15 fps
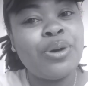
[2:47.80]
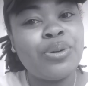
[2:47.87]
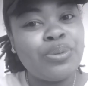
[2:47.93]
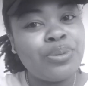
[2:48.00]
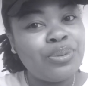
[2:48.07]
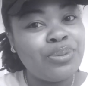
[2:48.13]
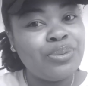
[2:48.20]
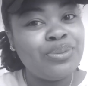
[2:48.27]

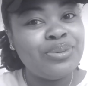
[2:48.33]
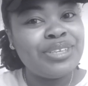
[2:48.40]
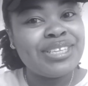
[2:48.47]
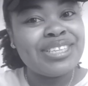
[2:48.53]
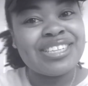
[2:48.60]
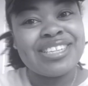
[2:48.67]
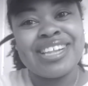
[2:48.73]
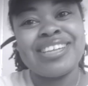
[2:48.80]
oh, this is
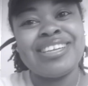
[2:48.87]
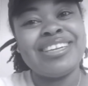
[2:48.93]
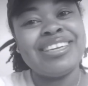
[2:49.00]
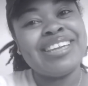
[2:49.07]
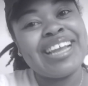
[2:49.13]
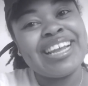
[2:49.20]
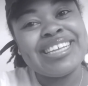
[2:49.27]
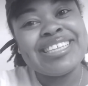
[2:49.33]
like a
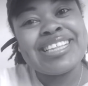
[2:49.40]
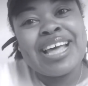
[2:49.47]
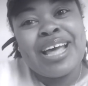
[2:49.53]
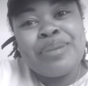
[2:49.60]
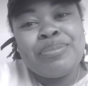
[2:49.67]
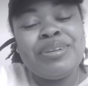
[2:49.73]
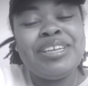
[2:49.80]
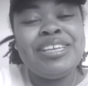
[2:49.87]
nice hobby
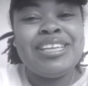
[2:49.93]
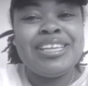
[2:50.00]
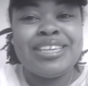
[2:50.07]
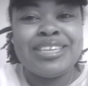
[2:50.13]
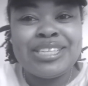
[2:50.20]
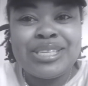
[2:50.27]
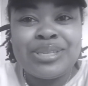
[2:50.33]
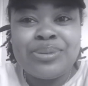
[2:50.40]
to get
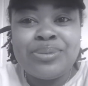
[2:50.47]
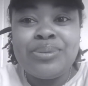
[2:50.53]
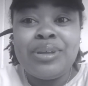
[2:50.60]
into.